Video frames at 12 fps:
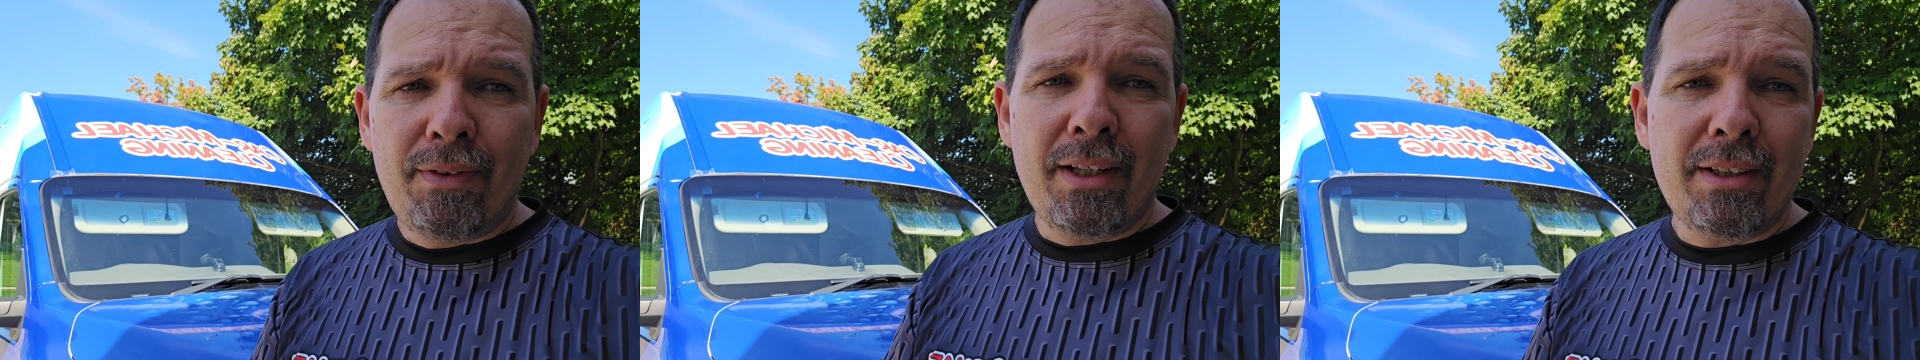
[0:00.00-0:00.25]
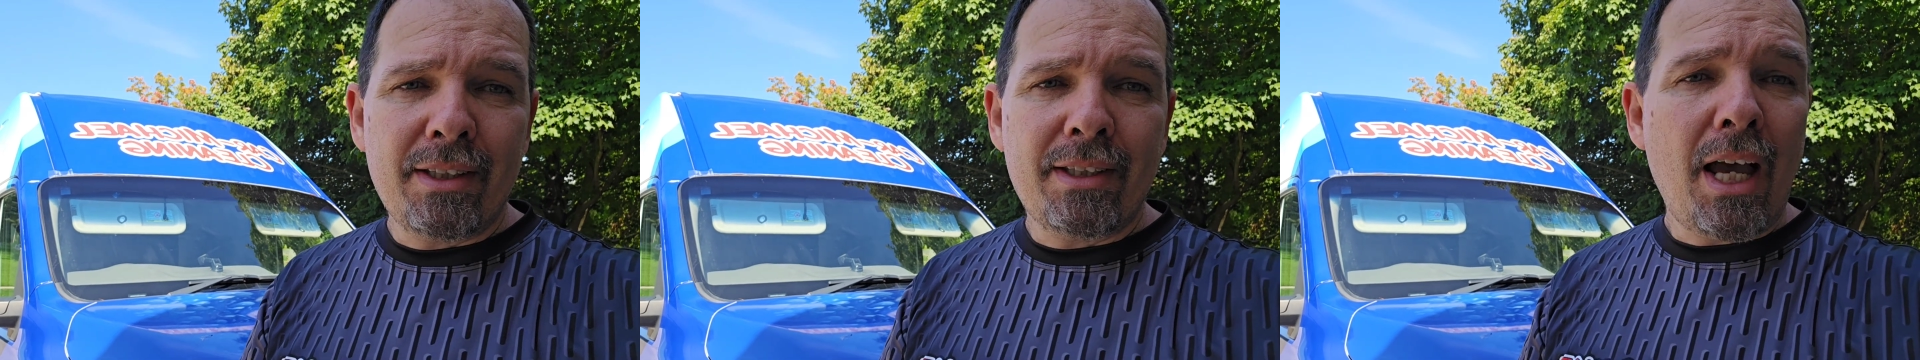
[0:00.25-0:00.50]

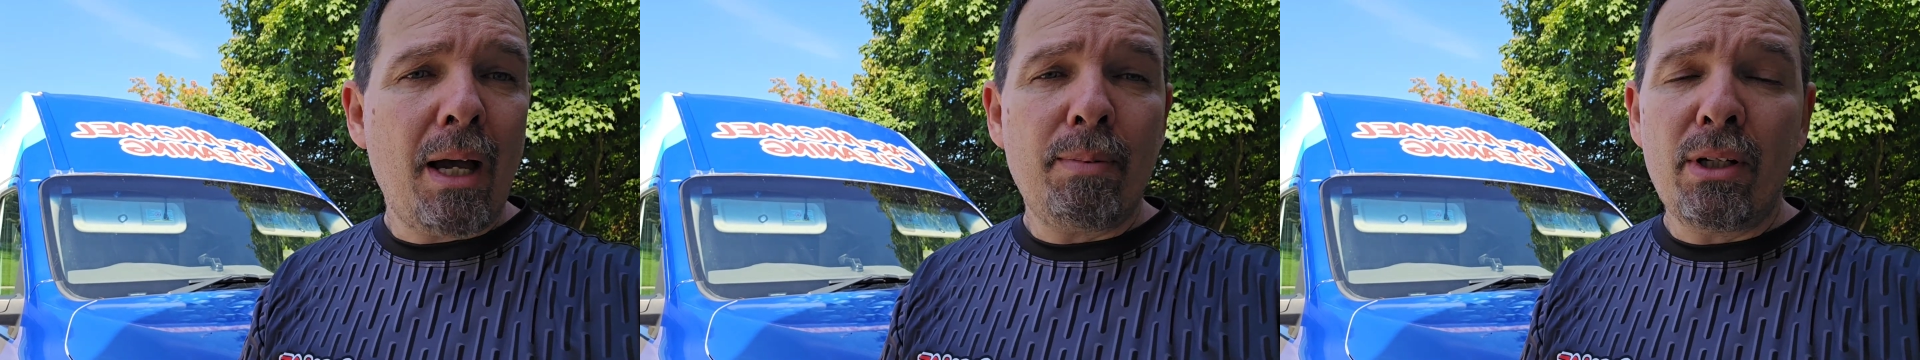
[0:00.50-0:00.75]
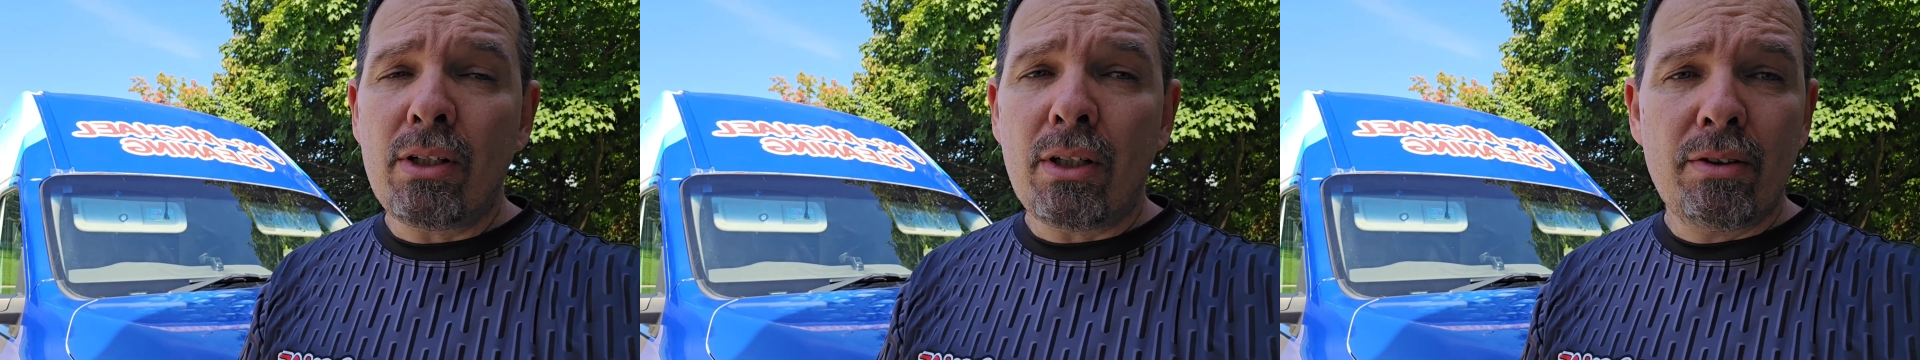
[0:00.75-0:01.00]
this has
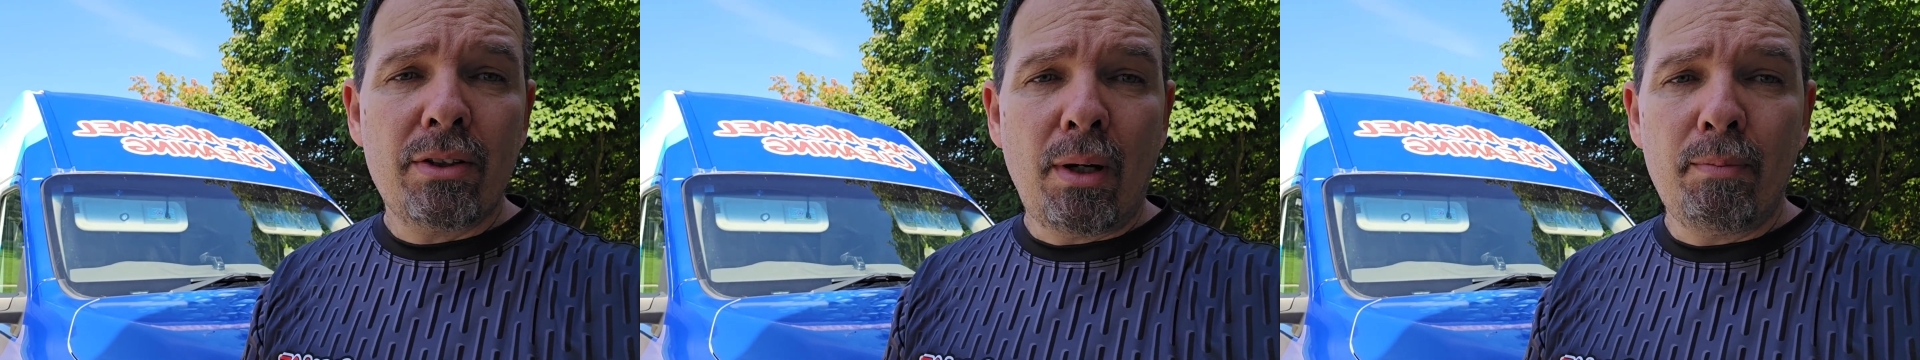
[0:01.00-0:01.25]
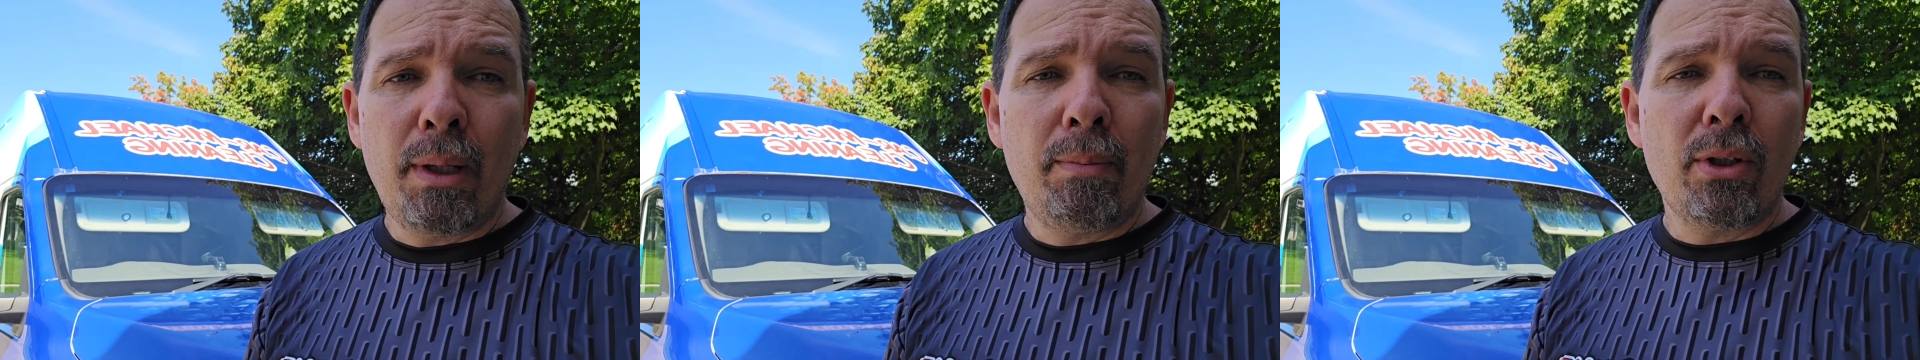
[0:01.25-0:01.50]
happened,
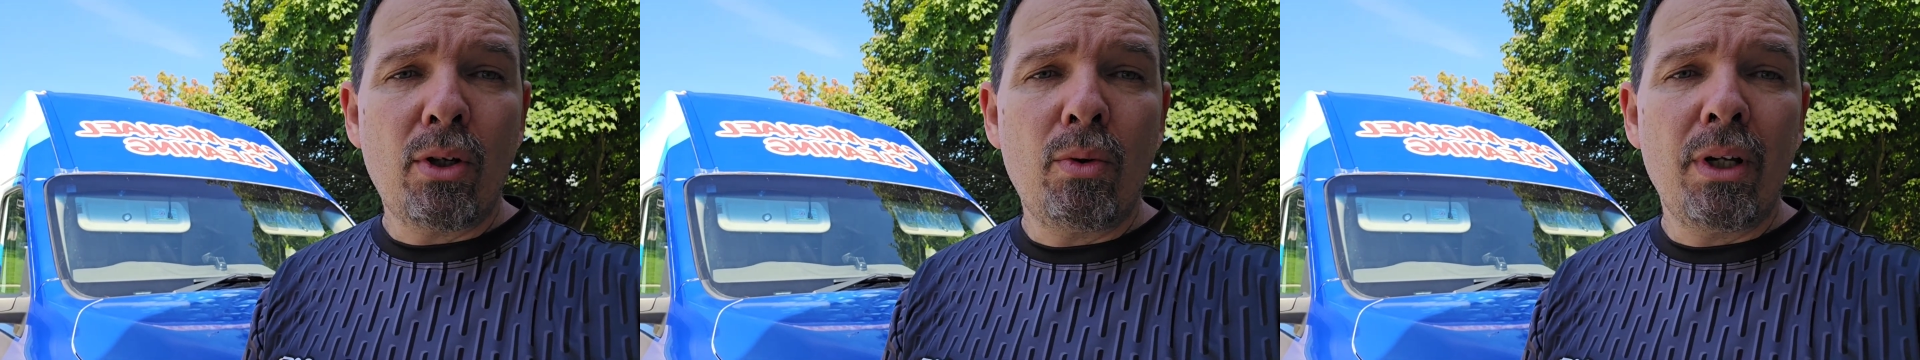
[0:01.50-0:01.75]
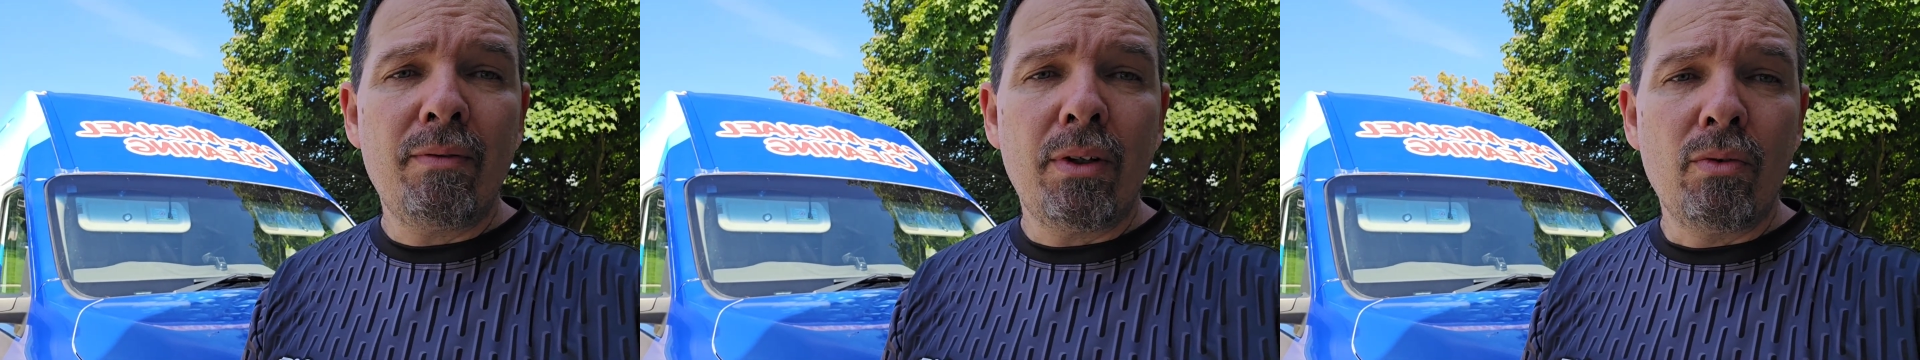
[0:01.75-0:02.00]
some people
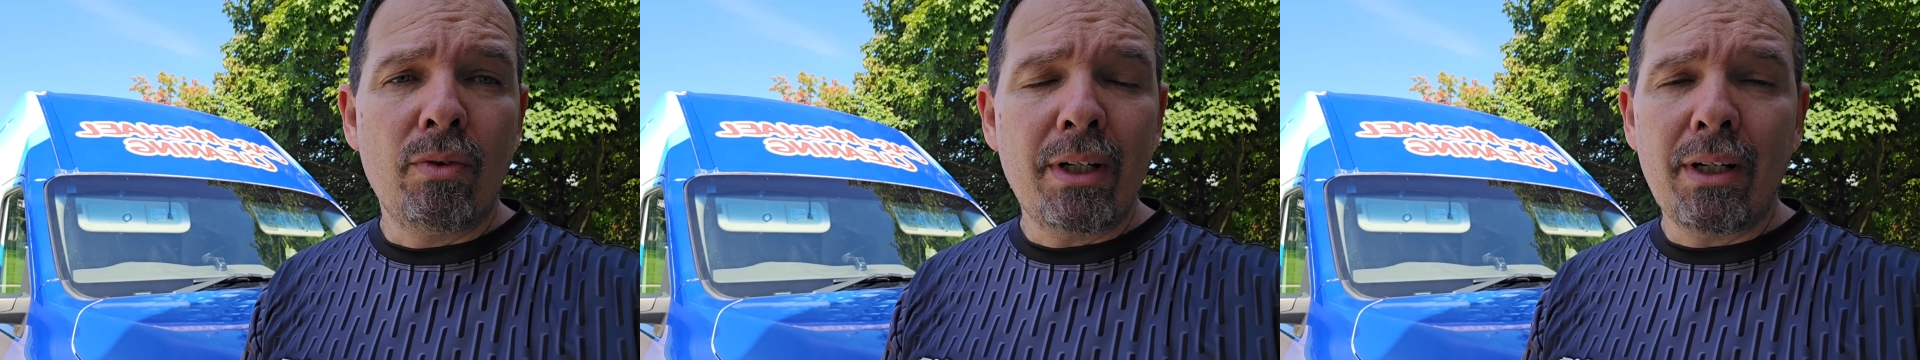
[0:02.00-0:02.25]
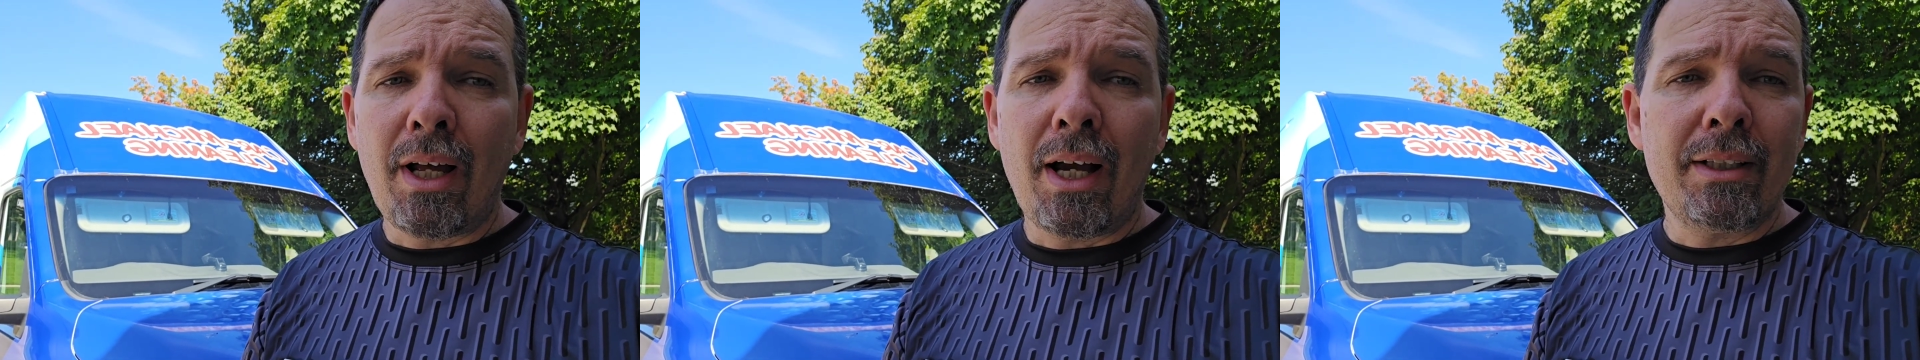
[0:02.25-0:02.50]
don't even
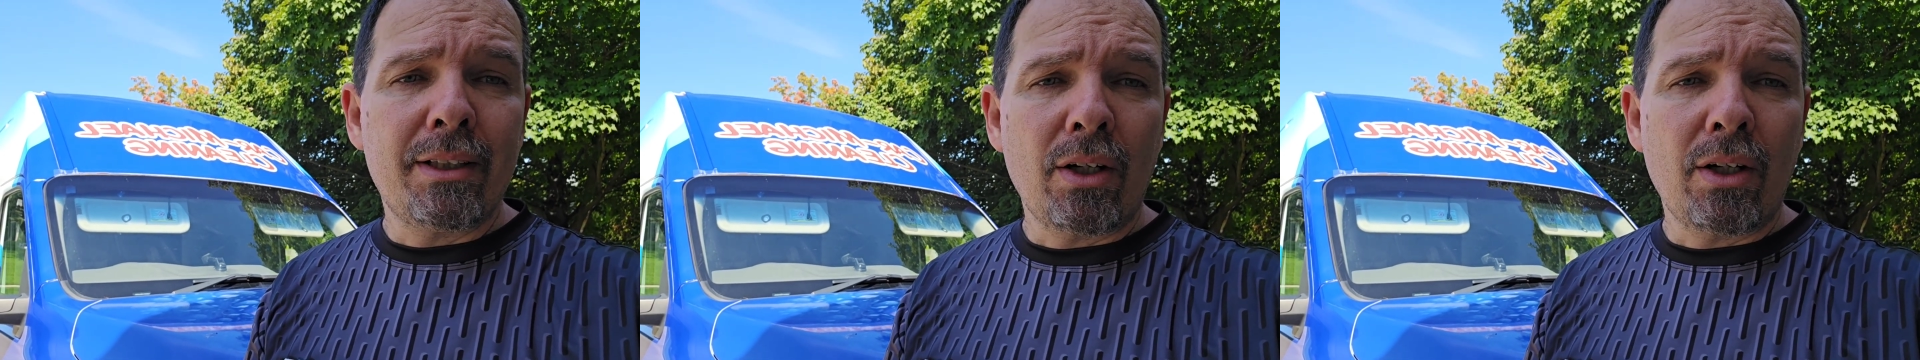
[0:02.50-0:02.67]
realize